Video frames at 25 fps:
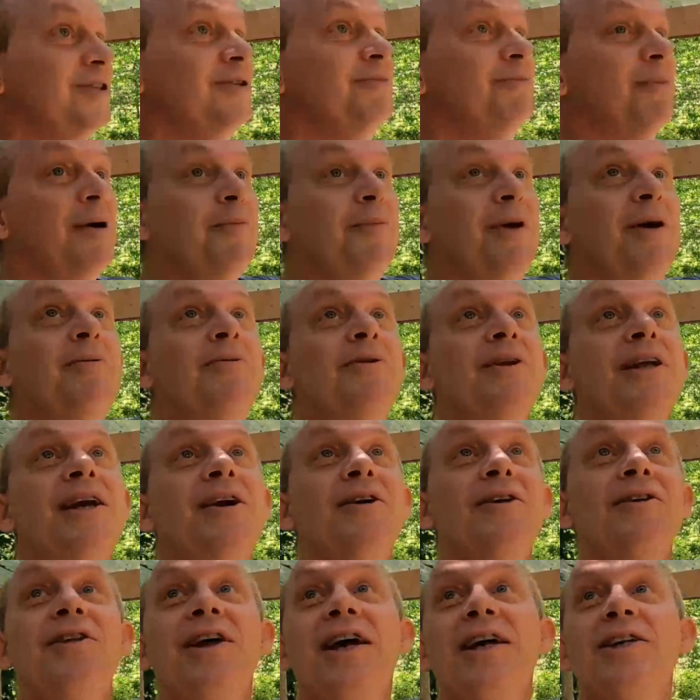you might be able to
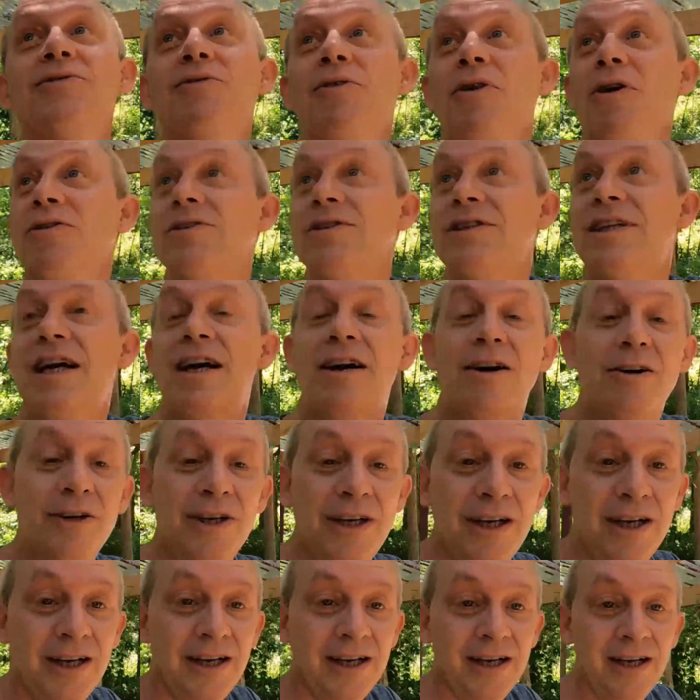hear things falling
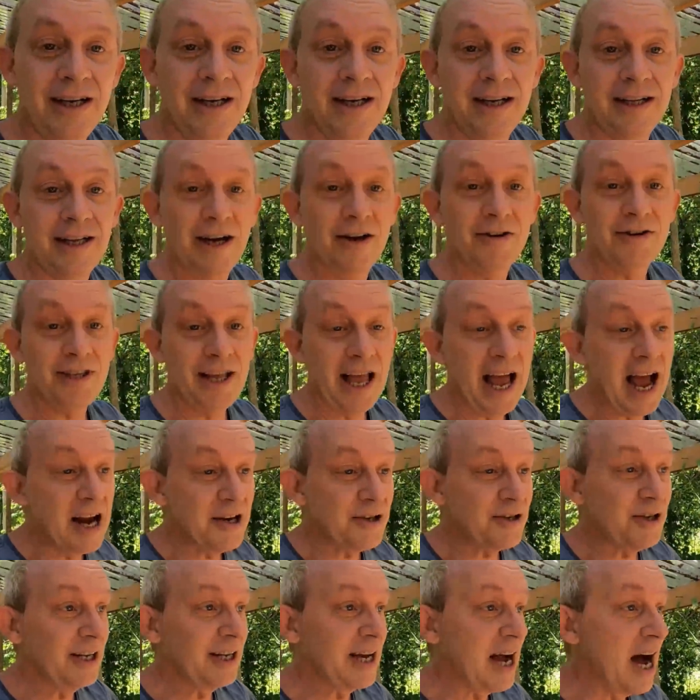down. There's
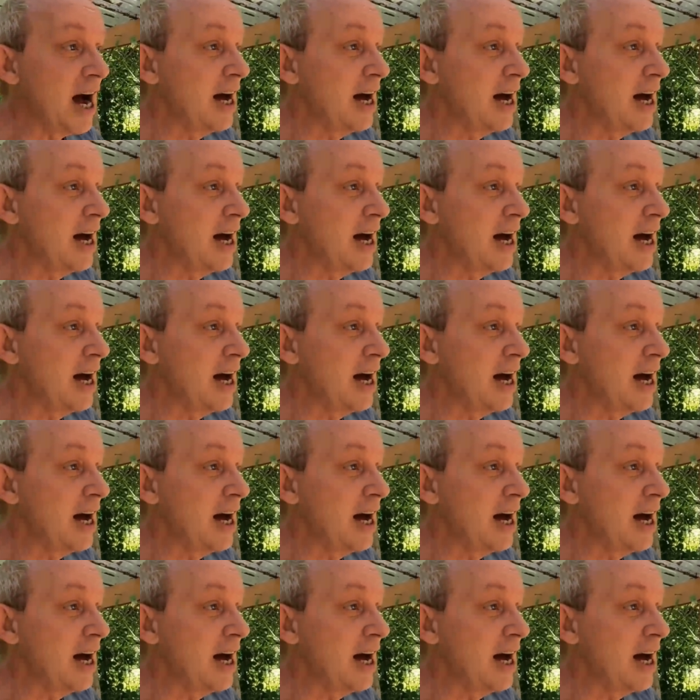actually